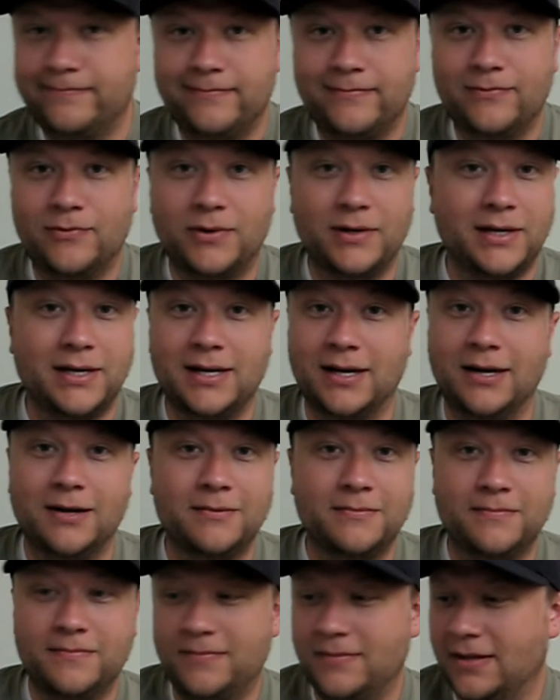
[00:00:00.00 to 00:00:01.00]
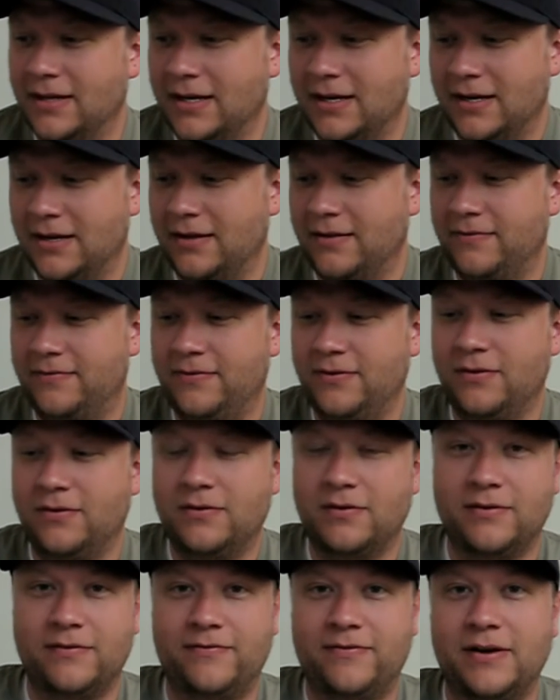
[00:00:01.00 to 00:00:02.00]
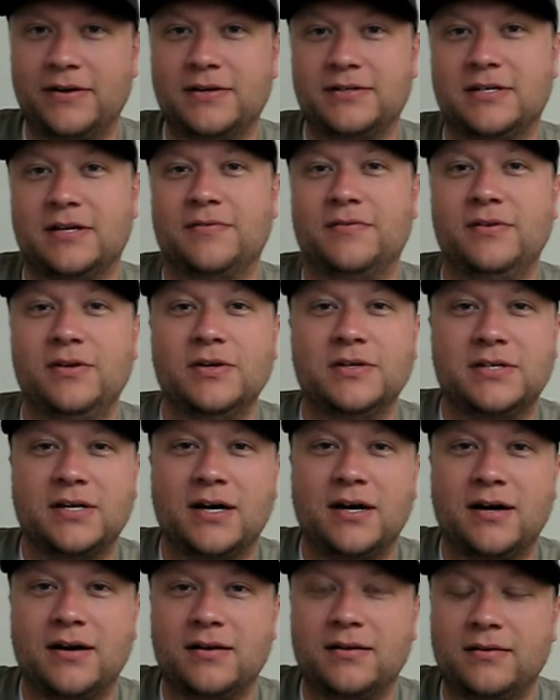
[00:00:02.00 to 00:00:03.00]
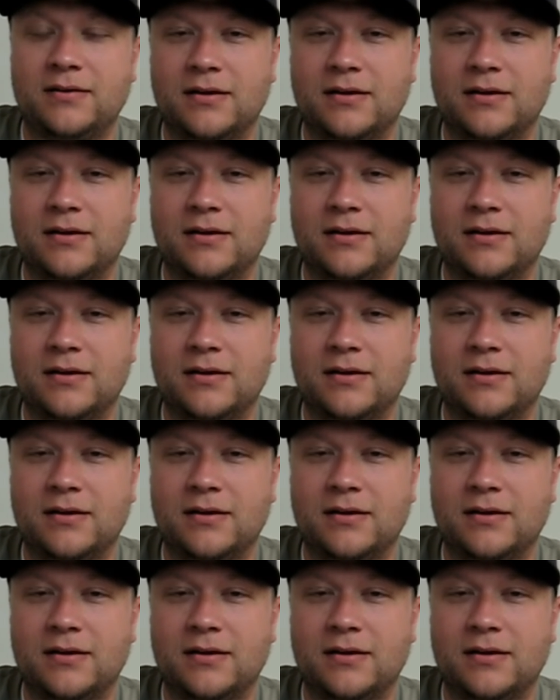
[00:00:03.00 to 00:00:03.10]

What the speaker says: want to come, if you find yourself in Utah,